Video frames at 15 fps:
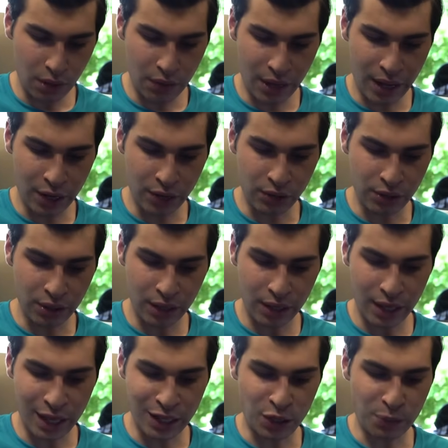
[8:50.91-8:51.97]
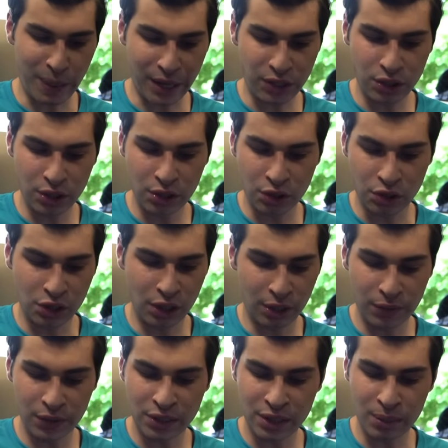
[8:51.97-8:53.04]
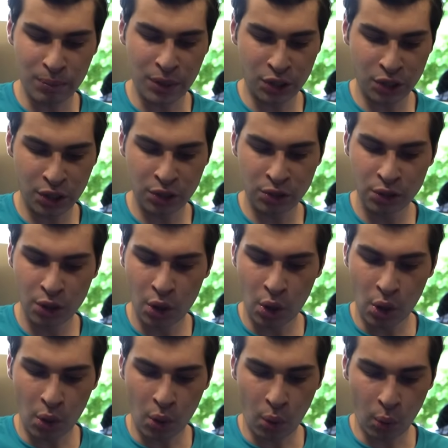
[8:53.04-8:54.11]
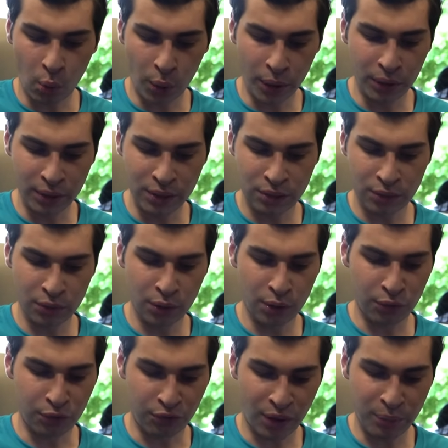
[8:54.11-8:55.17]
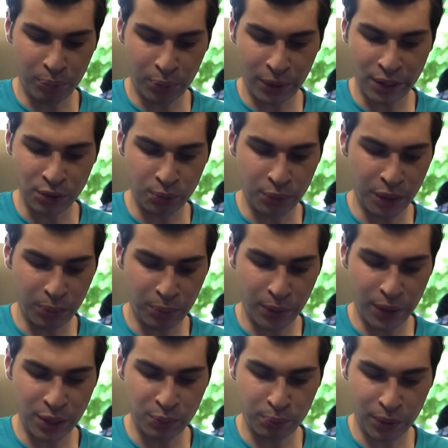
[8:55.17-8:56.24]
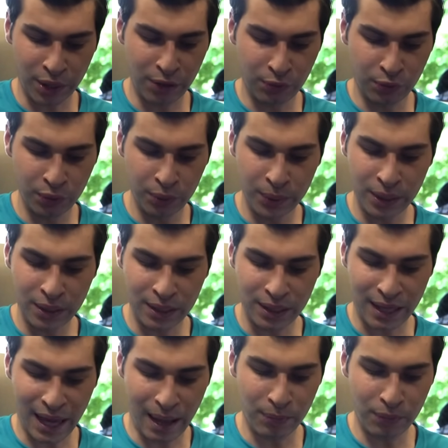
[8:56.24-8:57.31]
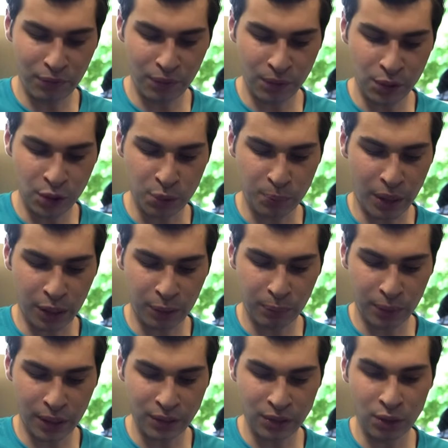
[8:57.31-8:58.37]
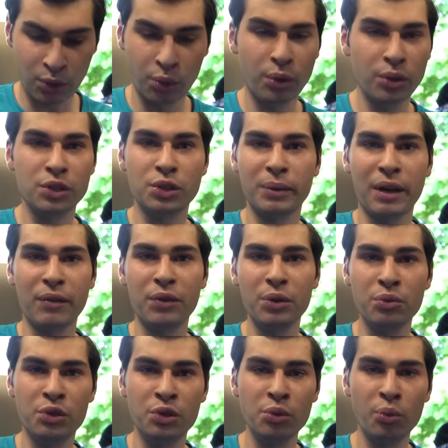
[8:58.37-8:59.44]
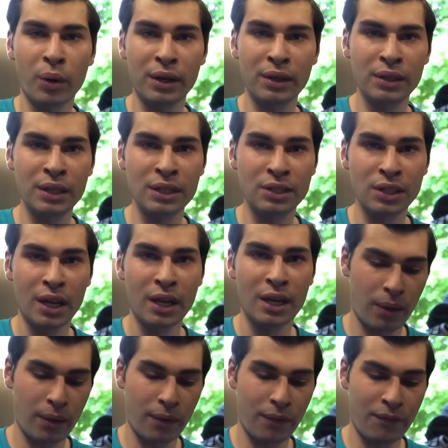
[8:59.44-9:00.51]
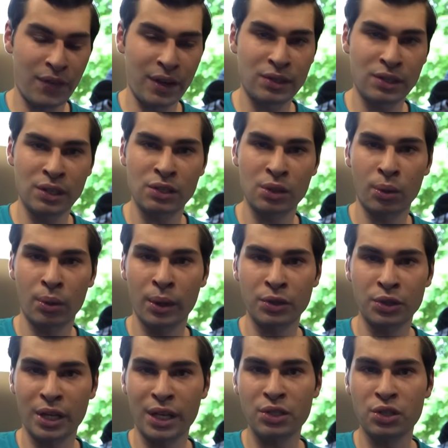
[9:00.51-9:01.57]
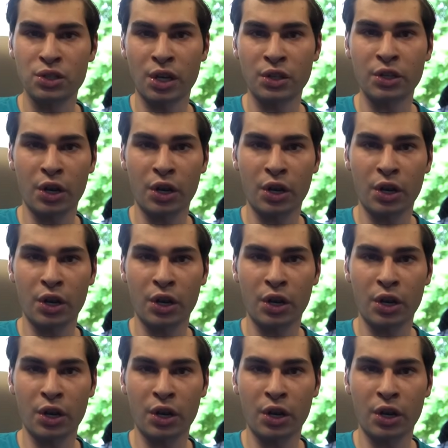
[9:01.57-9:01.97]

there's inspection, service, emission, oil interval, front brakes, rear brakes, brake fluid, cabin filter, spark plugs, and coolant. So whenever you do one of these fixes or changes on your